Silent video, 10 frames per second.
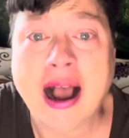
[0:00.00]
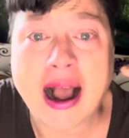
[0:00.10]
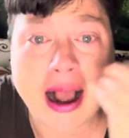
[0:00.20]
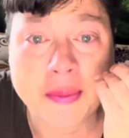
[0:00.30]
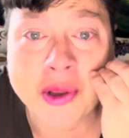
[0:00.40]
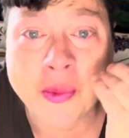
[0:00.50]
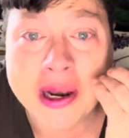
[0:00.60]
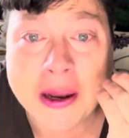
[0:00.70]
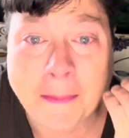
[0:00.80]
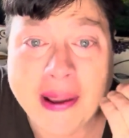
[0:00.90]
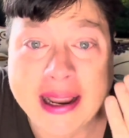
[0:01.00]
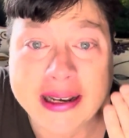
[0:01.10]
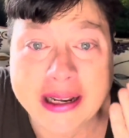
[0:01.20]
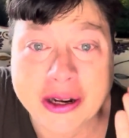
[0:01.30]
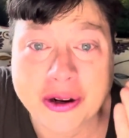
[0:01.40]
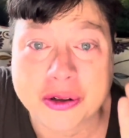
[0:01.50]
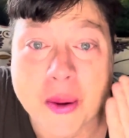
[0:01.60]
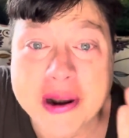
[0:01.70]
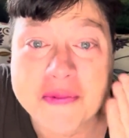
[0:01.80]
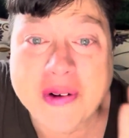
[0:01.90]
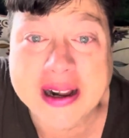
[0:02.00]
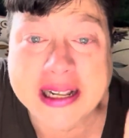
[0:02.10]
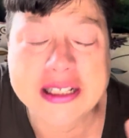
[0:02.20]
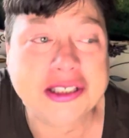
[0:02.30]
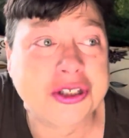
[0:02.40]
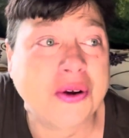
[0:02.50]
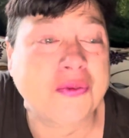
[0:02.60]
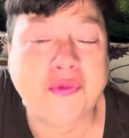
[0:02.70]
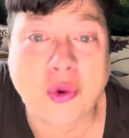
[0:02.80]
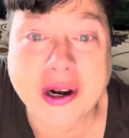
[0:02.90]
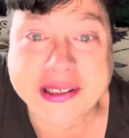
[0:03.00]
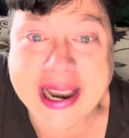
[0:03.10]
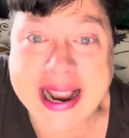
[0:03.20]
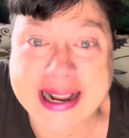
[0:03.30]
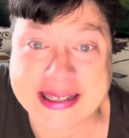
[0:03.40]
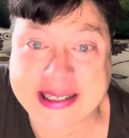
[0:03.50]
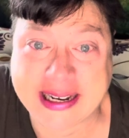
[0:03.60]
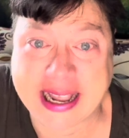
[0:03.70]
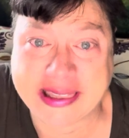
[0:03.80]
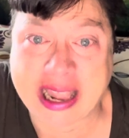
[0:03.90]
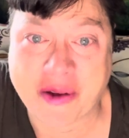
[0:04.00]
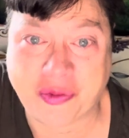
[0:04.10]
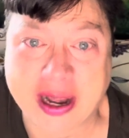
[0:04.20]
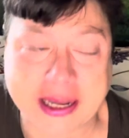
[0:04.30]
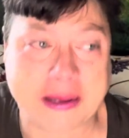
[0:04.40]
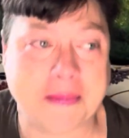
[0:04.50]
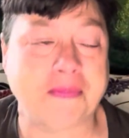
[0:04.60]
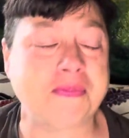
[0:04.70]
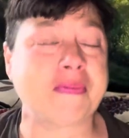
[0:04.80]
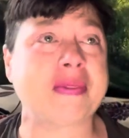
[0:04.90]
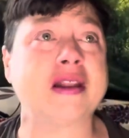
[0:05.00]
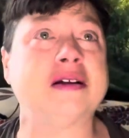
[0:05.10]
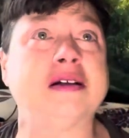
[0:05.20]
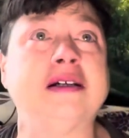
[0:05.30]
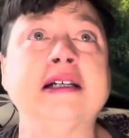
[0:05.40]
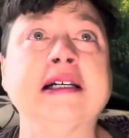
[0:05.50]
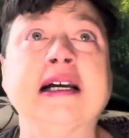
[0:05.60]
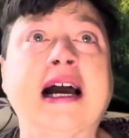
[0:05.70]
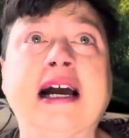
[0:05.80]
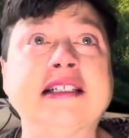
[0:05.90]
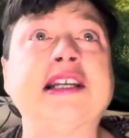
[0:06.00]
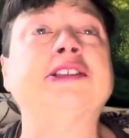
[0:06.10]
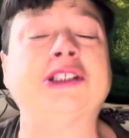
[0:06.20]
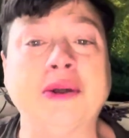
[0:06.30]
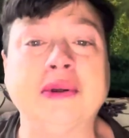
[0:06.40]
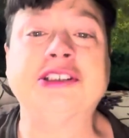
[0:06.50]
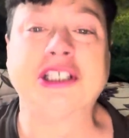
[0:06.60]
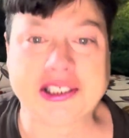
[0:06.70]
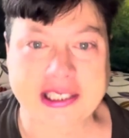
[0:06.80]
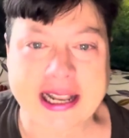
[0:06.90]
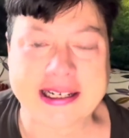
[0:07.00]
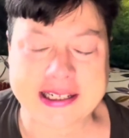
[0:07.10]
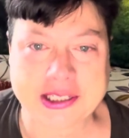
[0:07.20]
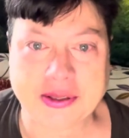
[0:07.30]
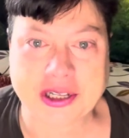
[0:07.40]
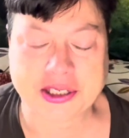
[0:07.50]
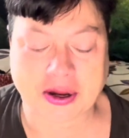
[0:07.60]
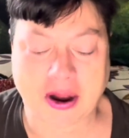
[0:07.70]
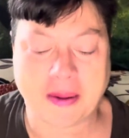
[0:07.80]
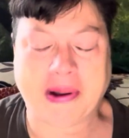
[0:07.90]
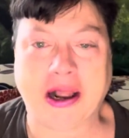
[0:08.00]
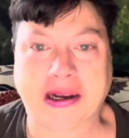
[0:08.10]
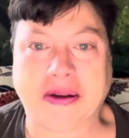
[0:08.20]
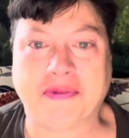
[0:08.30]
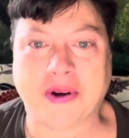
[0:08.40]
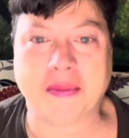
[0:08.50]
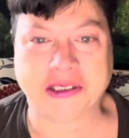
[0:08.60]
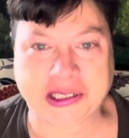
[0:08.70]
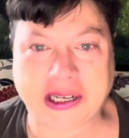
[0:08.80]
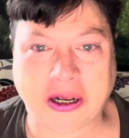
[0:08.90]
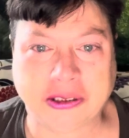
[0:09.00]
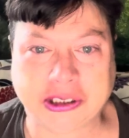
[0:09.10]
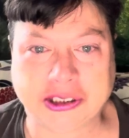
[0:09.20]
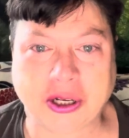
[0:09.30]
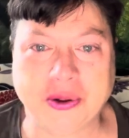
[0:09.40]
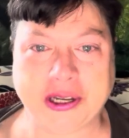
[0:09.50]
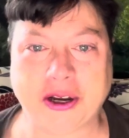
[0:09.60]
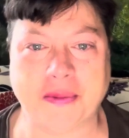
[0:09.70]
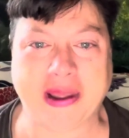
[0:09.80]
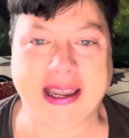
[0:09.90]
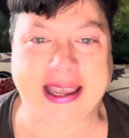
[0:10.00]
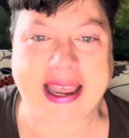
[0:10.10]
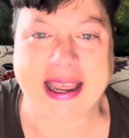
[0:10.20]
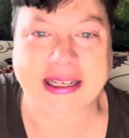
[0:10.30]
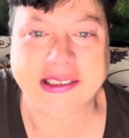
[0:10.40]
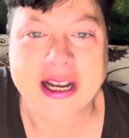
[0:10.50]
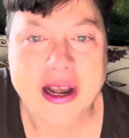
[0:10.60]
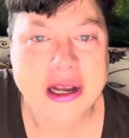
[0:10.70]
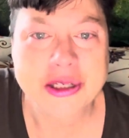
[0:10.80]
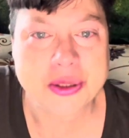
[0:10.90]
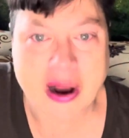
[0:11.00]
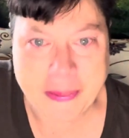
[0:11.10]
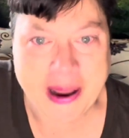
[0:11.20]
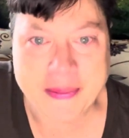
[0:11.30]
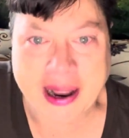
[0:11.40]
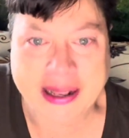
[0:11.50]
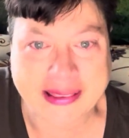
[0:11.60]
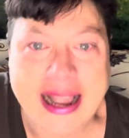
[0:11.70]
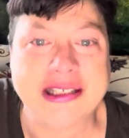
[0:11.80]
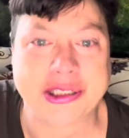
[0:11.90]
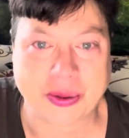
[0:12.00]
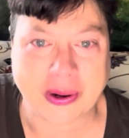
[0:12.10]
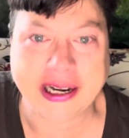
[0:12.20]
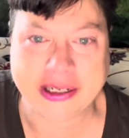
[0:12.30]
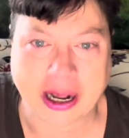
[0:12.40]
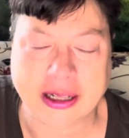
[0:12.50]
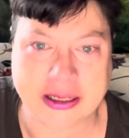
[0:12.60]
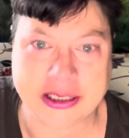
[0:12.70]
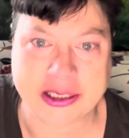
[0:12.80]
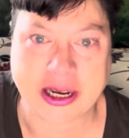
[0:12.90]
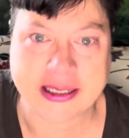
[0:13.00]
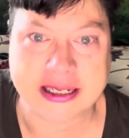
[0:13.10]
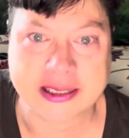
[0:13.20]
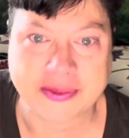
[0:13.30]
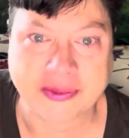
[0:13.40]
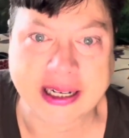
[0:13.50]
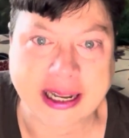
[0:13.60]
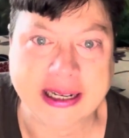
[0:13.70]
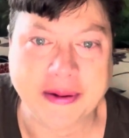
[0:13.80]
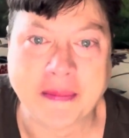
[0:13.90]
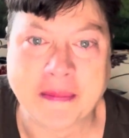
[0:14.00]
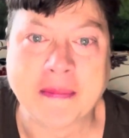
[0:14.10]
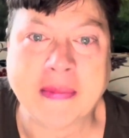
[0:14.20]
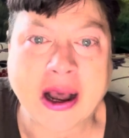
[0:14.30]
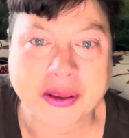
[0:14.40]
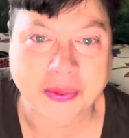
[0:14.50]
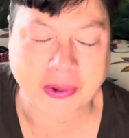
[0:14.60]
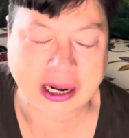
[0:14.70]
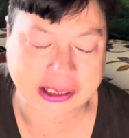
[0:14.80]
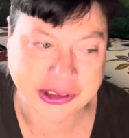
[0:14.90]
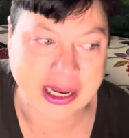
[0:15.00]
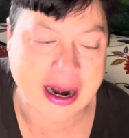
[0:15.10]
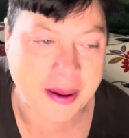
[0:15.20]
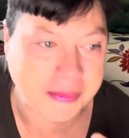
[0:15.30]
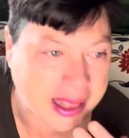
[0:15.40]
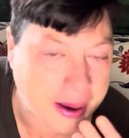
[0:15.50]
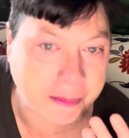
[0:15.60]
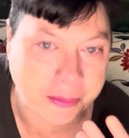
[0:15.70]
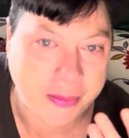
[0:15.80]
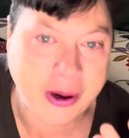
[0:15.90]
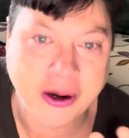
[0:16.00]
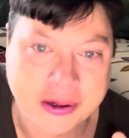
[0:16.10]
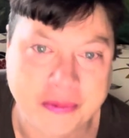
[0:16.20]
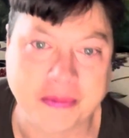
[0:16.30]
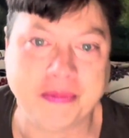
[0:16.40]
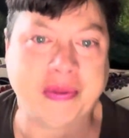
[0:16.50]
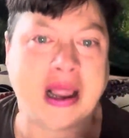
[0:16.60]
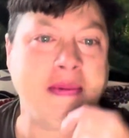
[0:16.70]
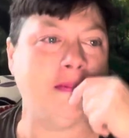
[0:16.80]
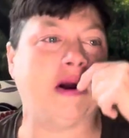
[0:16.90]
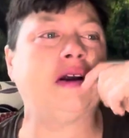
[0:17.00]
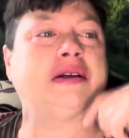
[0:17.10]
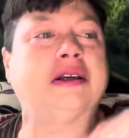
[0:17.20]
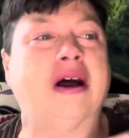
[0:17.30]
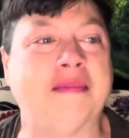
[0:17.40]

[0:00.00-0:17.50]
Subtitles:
I'm the one in pain here. Nobody fucking, it took 4 days to get that fucking. I said, you know what, just send it to this compounding pharmacy. I'll just go there and pay cash. So I paid my last $20 on this fucking mouthwash, and I'm like burning on